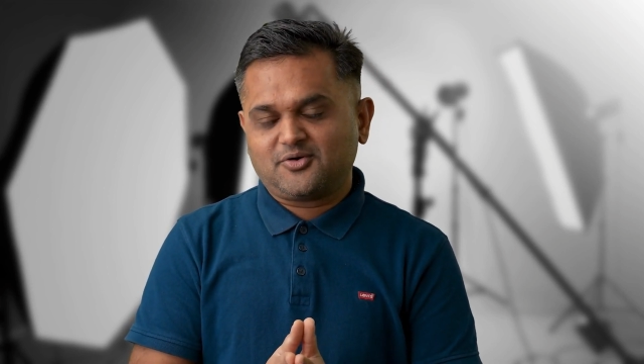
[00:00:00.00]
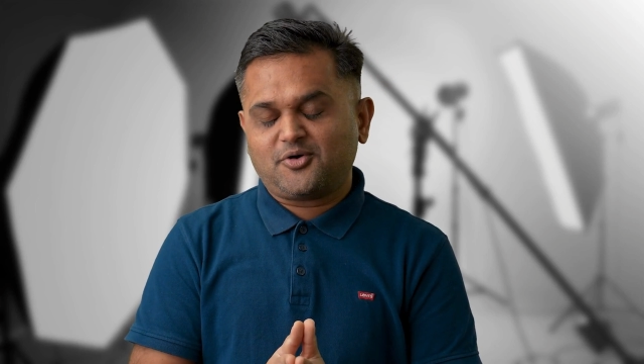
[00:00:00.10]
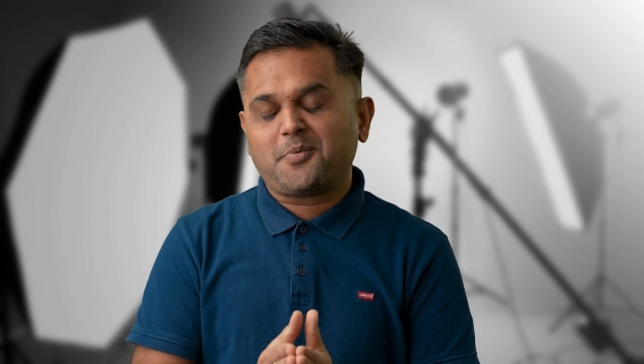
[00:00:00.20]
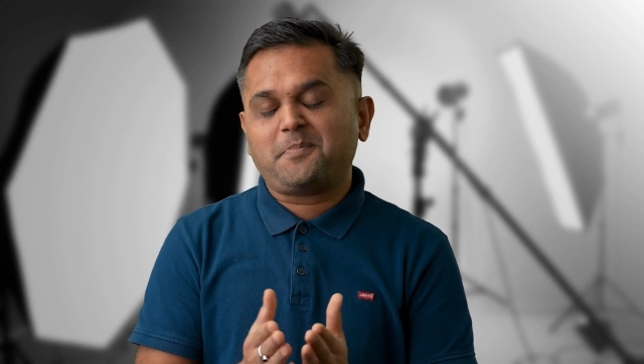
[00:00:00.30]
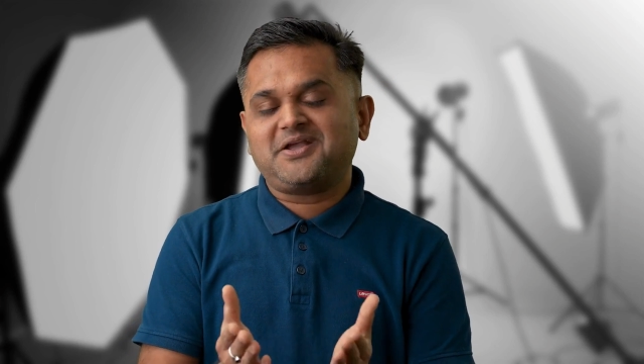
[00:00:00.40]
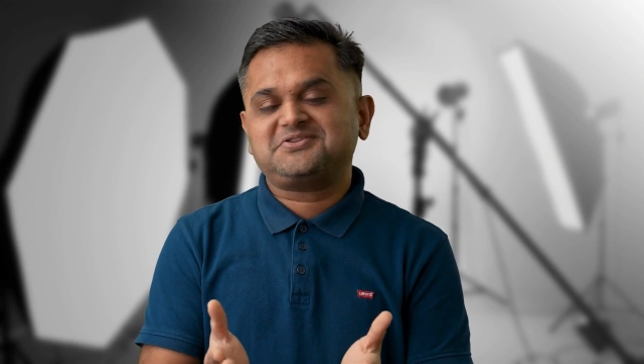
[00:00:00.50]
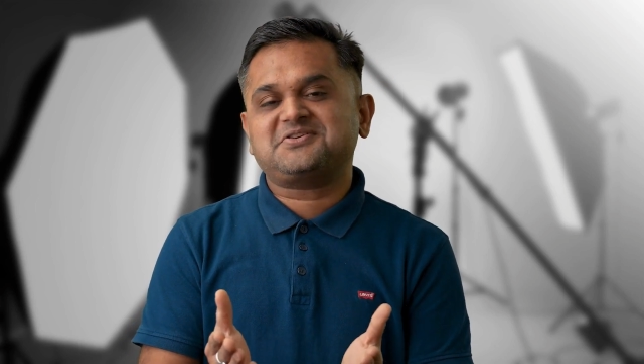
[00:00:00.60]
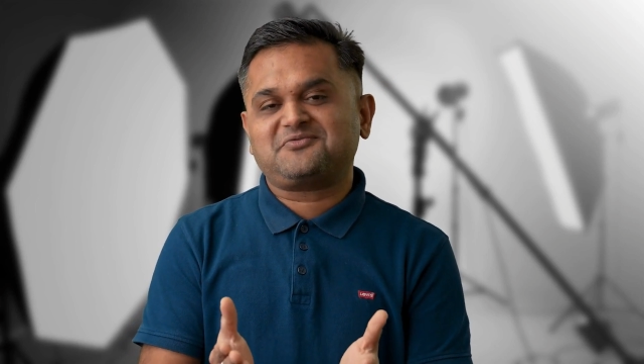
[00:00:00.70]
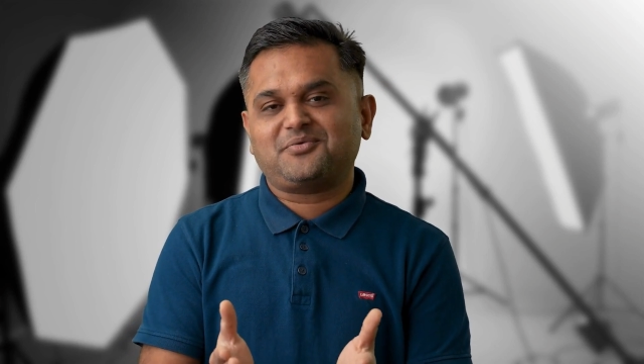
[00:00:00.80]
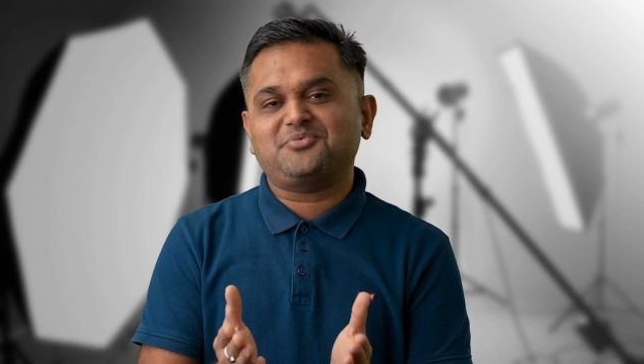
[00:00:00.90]
or a
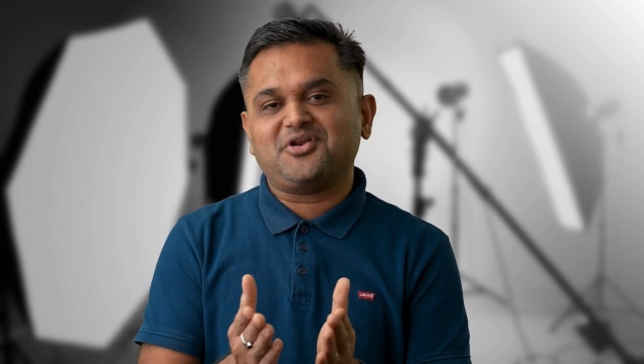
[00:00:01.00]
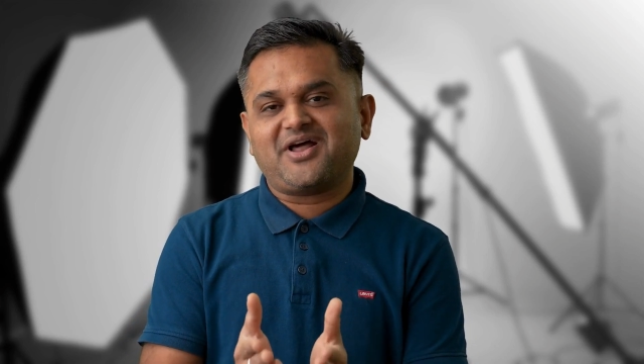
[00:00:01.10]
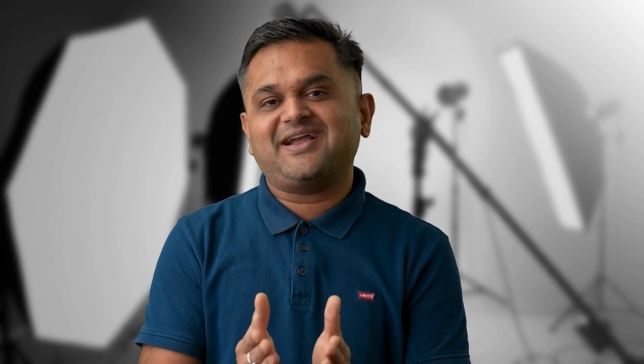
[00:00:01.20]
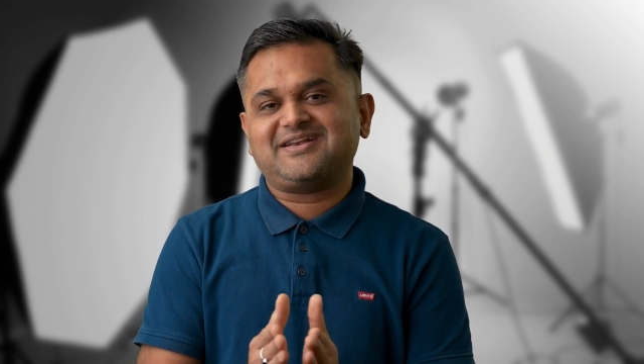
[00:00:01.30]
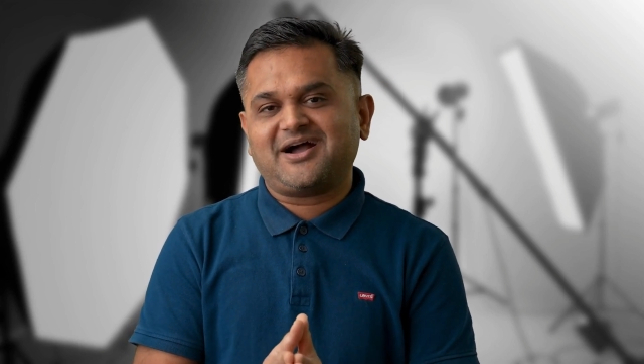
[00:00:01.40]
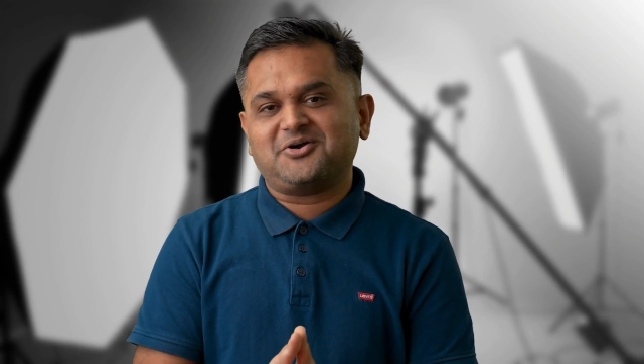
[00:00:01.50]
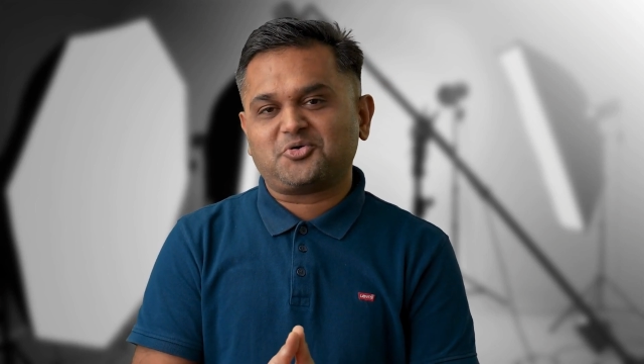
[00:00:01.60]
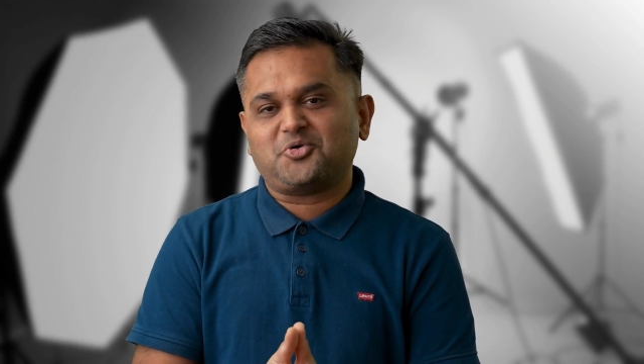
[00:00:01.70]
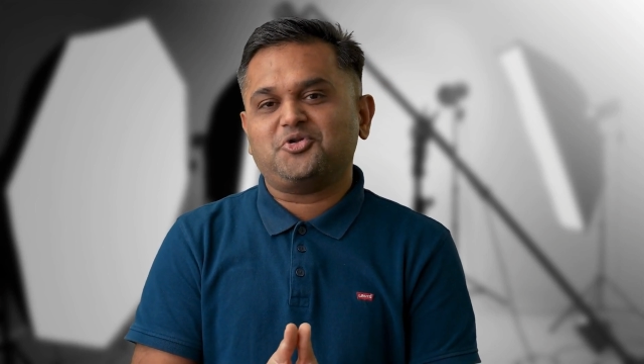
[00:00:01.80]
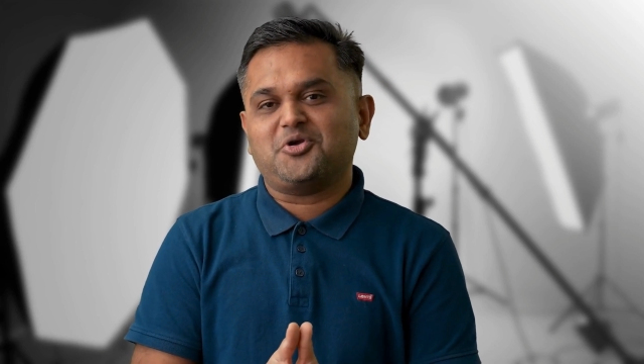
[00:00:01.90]
picture from the night
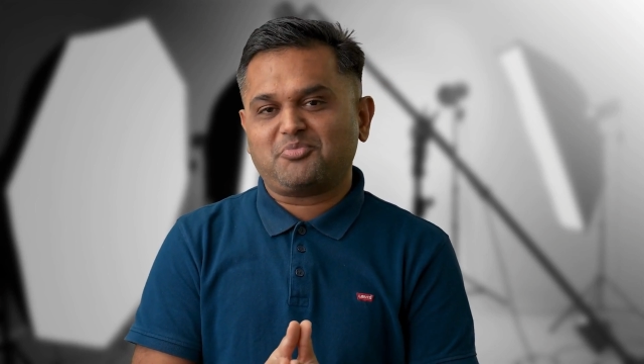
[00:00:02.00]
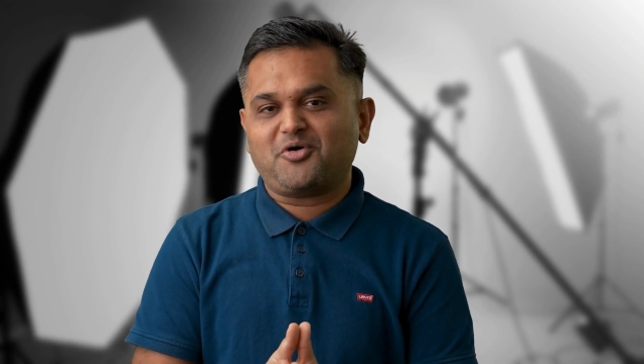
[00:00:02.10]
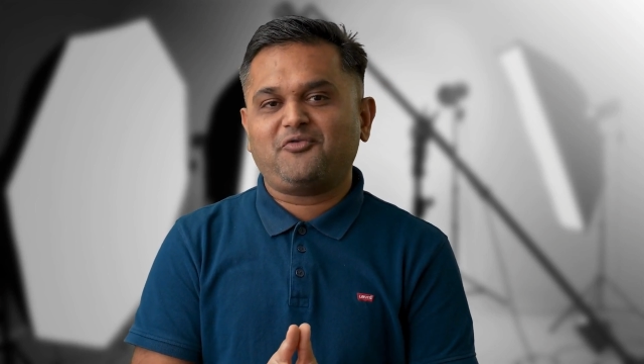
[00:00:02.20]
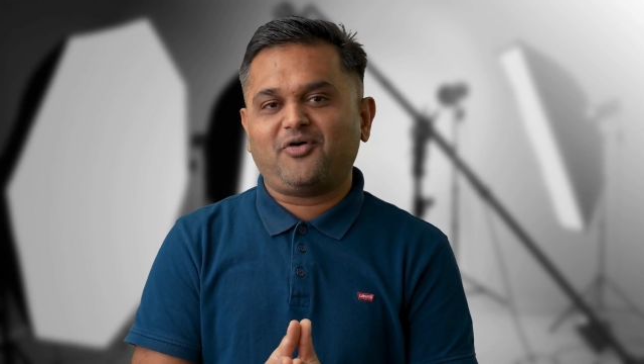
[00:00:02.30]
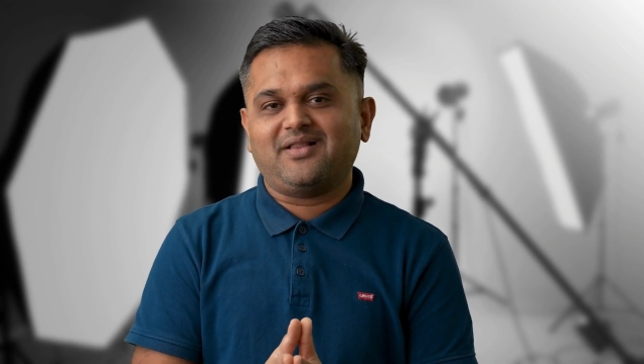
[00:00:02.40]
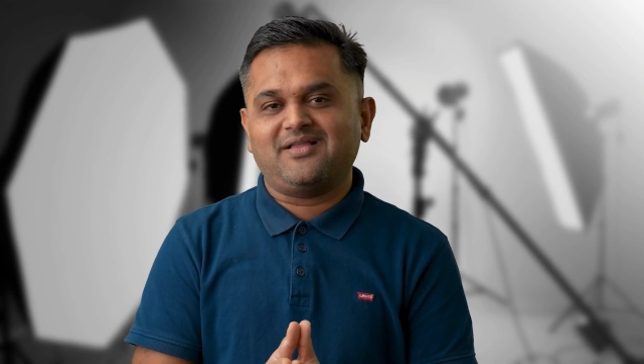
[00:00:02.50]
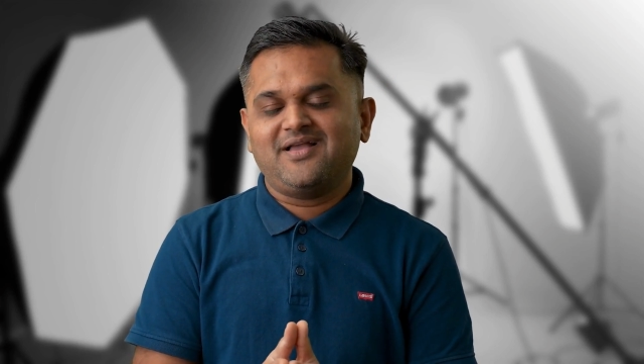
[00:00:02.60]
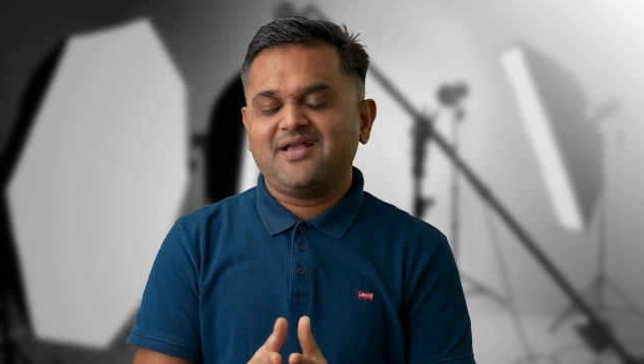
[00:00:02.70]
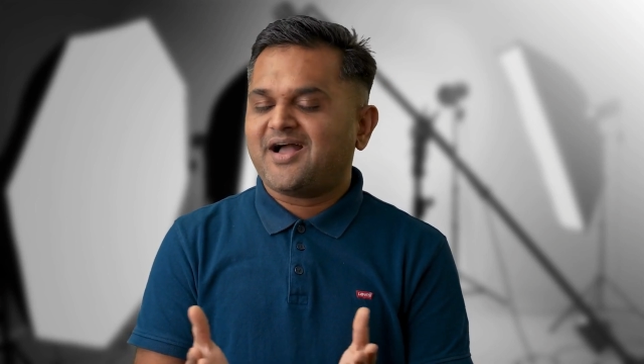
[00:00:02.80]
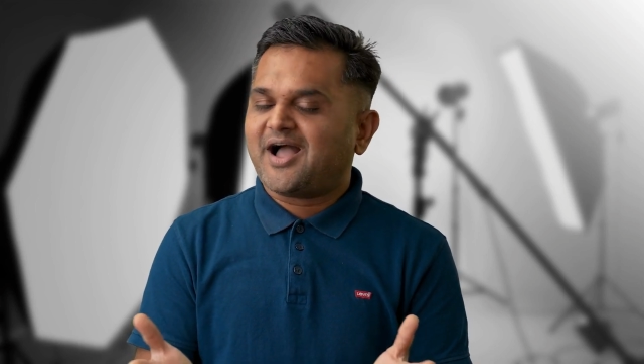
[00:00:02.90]
out on your profile,
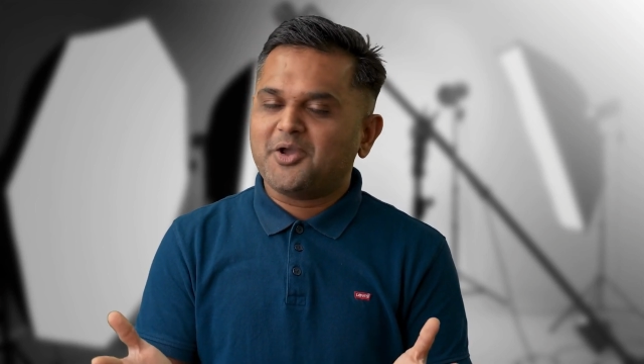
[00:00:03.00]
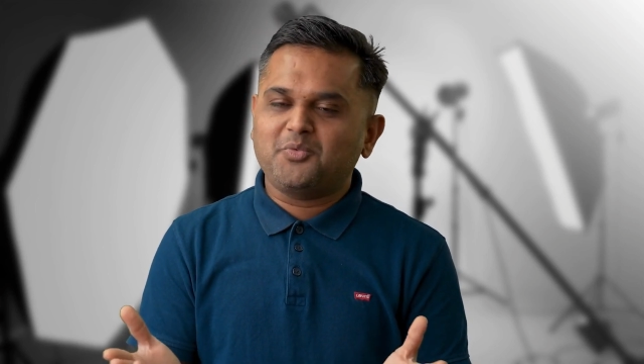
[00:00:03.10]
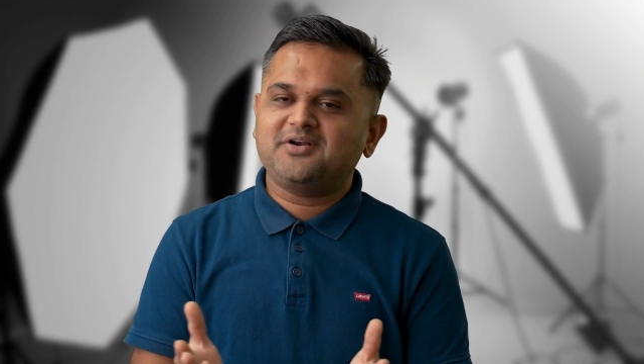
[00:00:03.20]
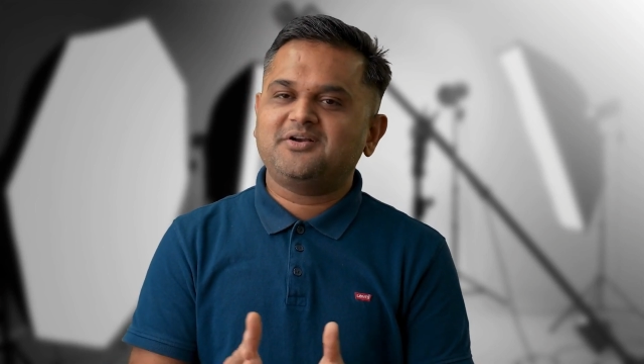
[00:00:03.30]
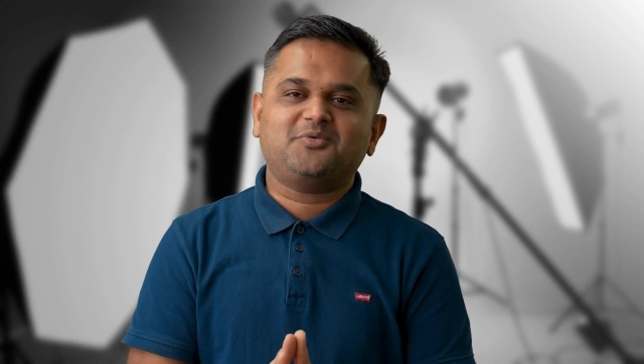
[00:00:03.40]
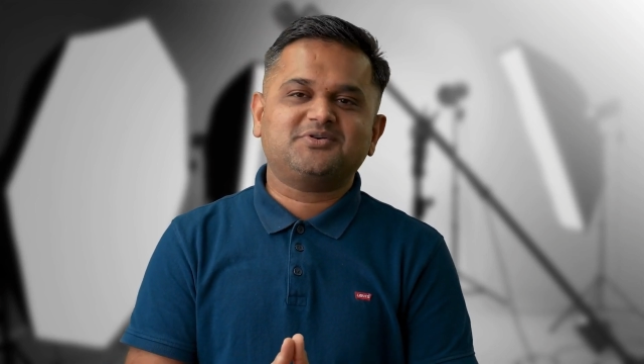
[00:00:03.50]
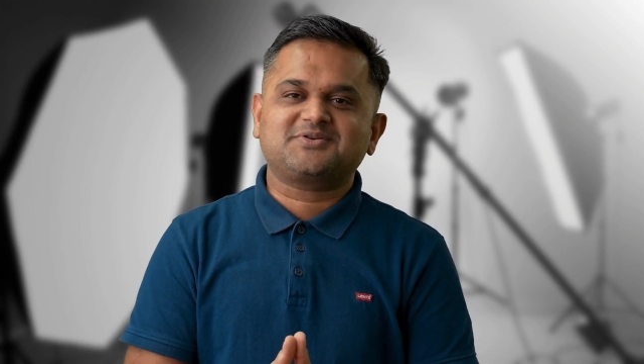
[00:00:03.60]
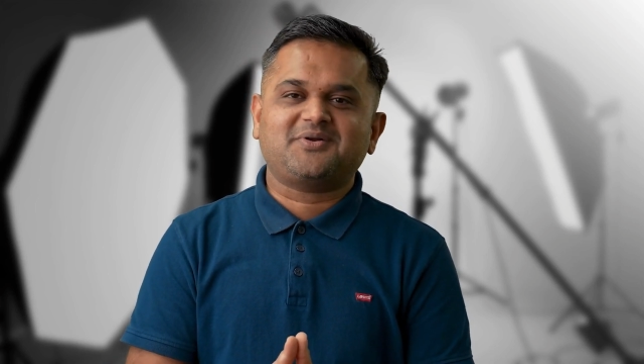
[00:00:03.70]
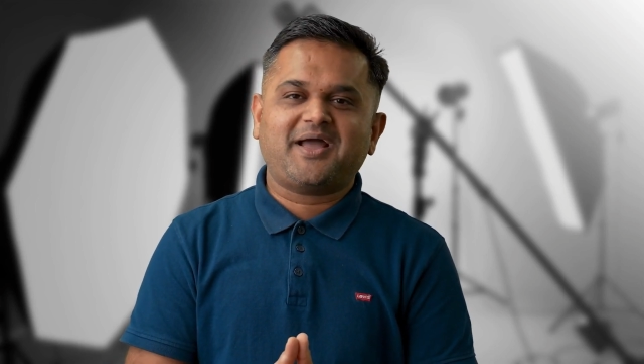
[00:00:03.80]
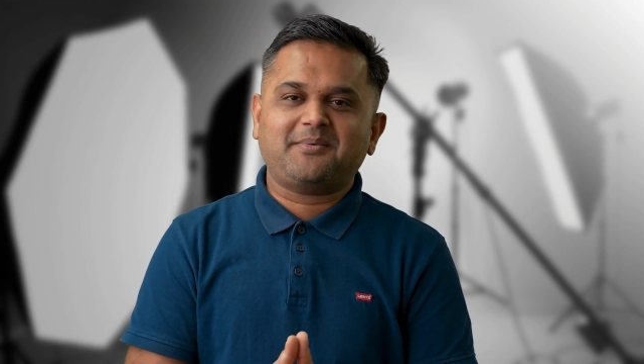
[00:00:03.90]
I wonder
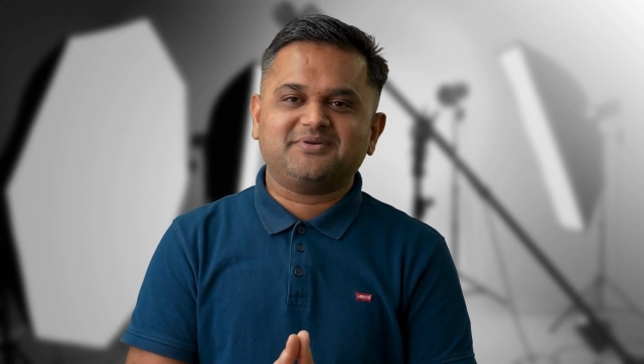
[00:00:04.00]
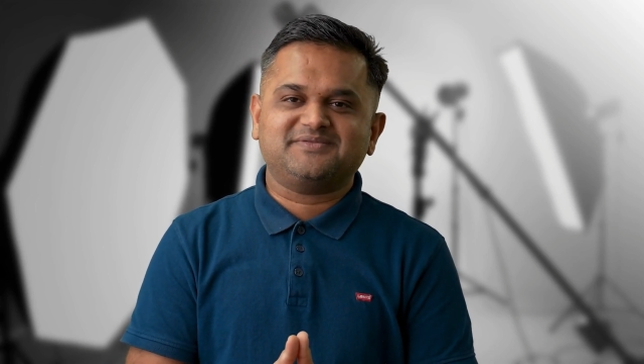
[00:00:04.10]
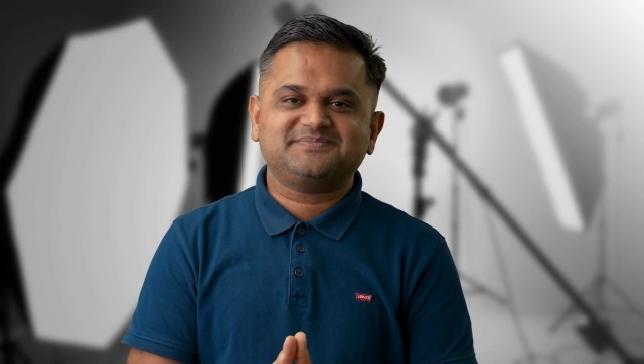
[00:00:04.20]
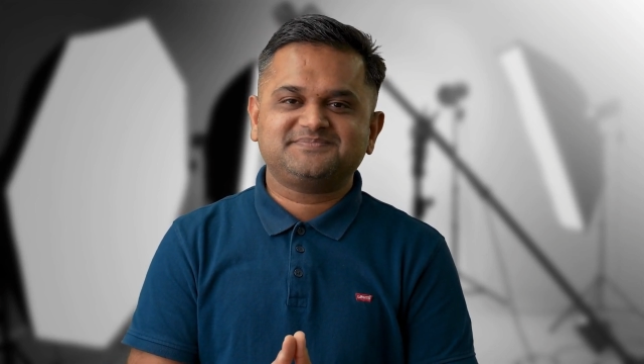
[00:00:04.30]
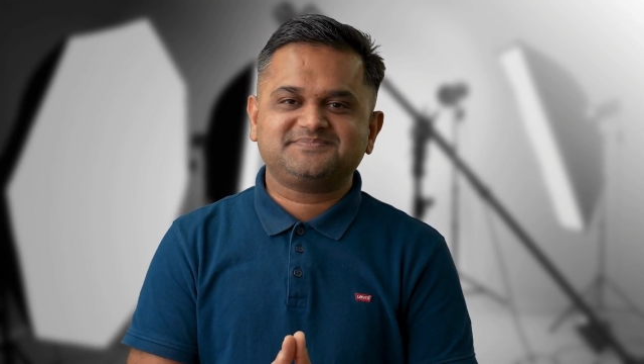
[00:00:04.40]
what's going to happen.